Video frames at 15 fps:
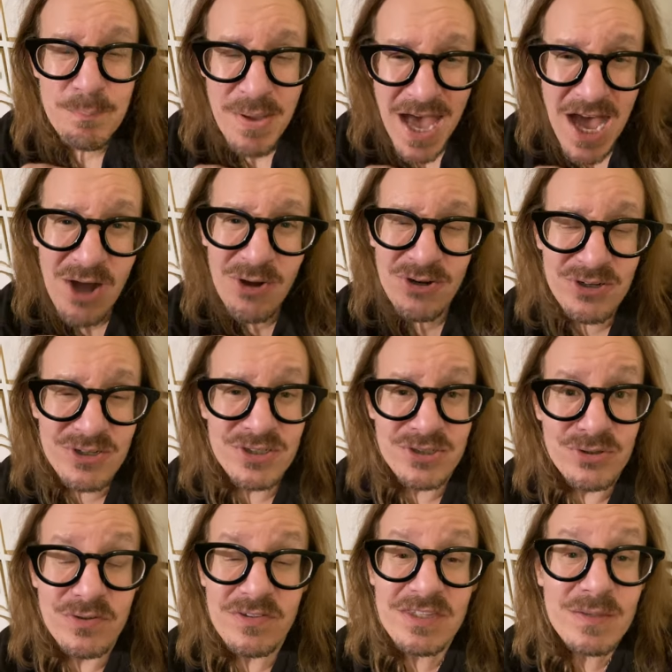Powder
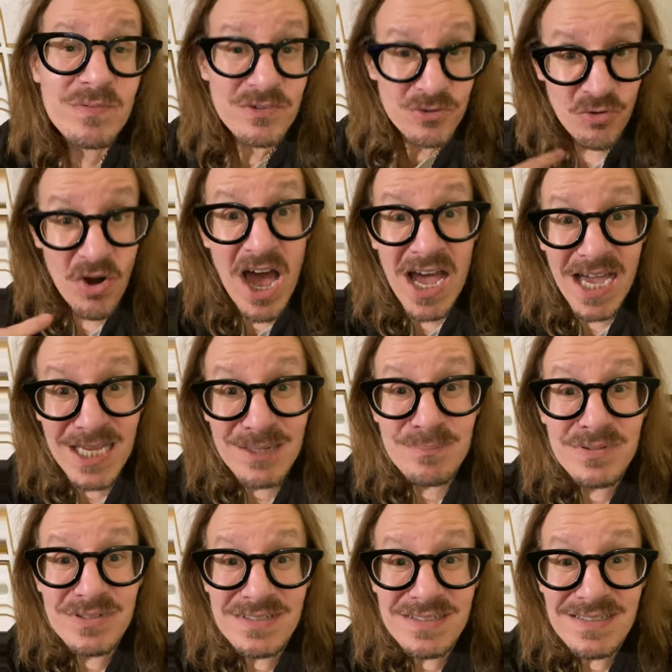do? Subscribe
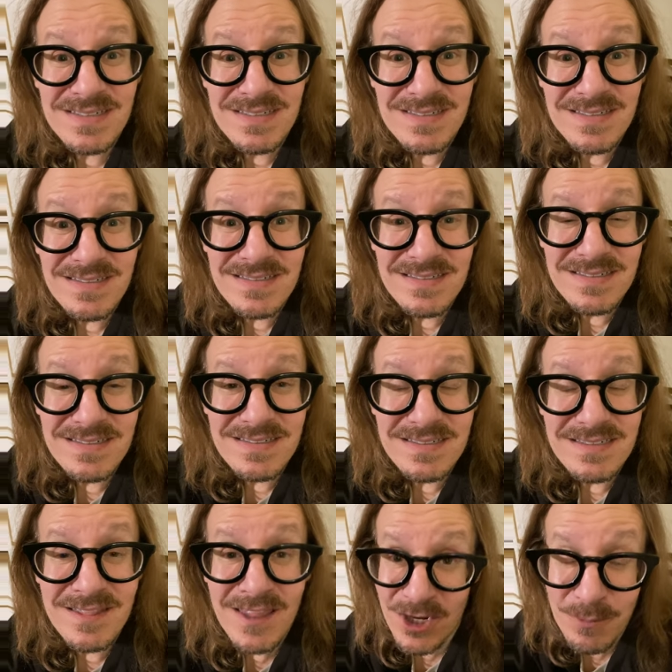
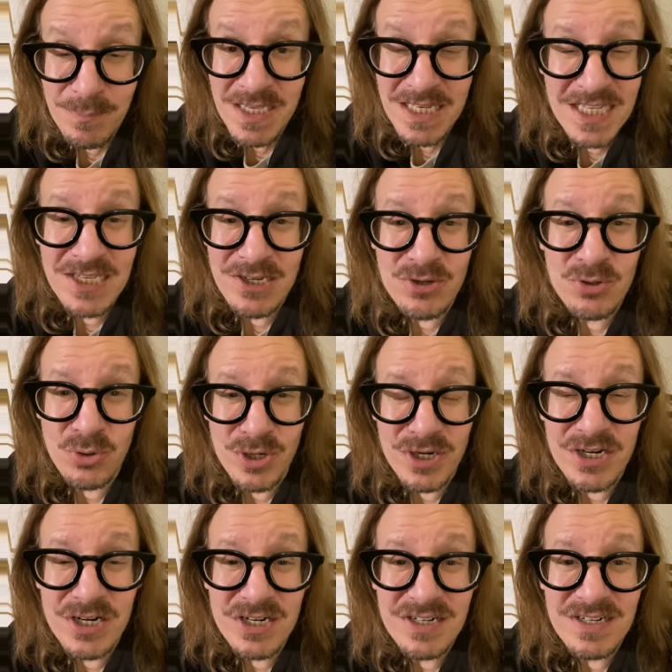the Armenian
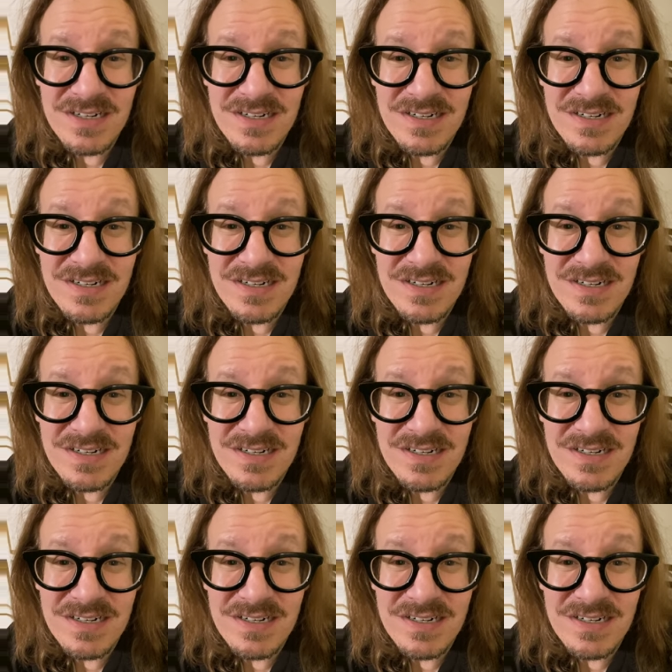Quarter.